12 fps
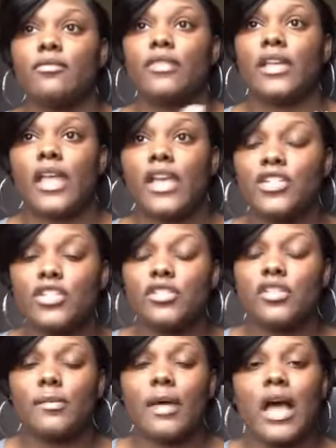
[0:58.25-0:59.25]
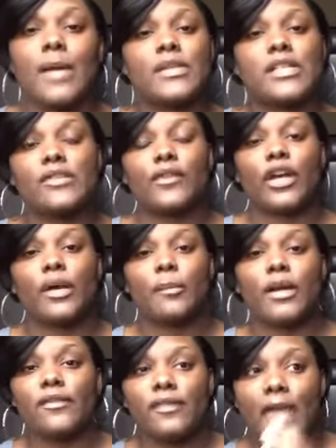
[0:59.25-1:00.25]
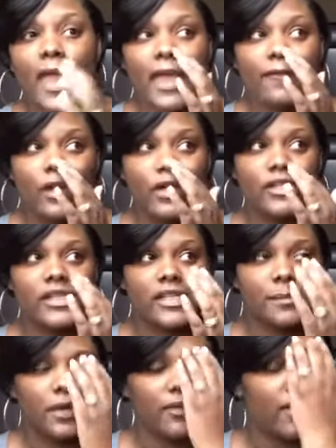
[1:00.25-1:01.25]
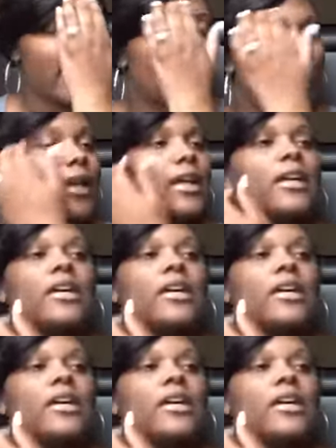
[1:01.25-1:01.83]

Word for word: vacation to the Bahamas for her birthday, for her sixth birthday.